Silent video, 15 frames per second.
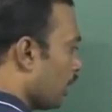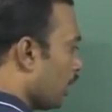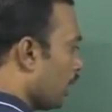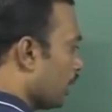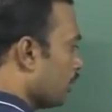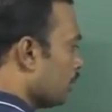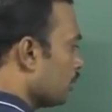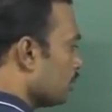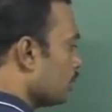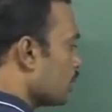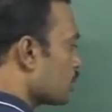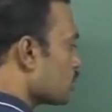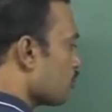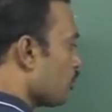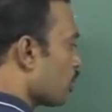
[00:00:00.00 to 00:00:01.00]
and there
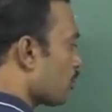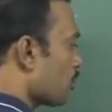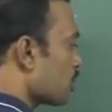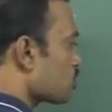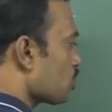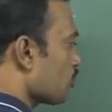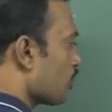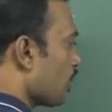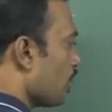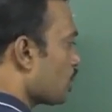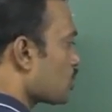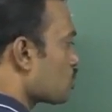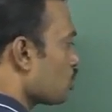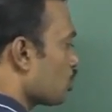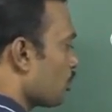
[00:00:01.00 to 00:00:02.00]
is a formation of a
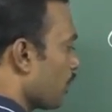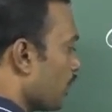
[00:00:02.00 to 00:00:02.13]
oxonium